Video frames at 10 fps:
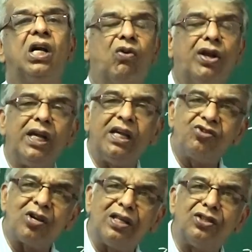
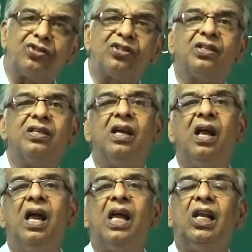donations,
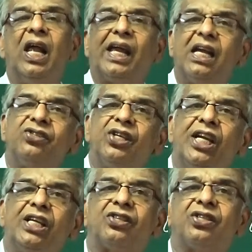
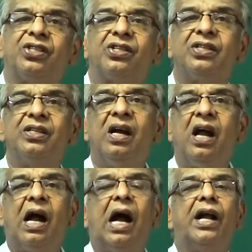legacies
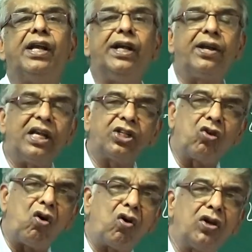and interest
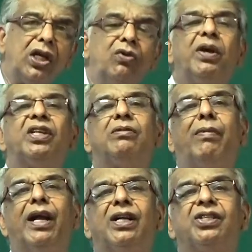on
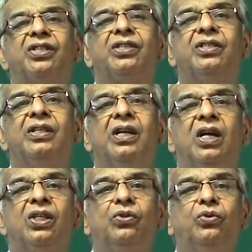investments.
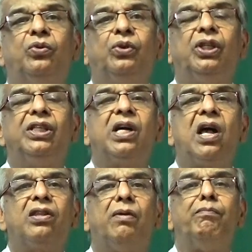So these
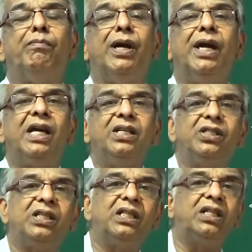are the
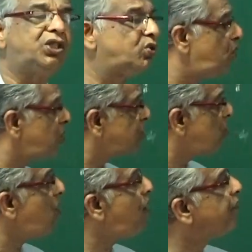major source
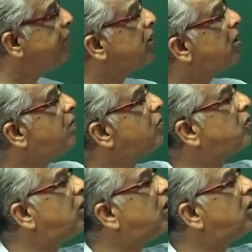of income to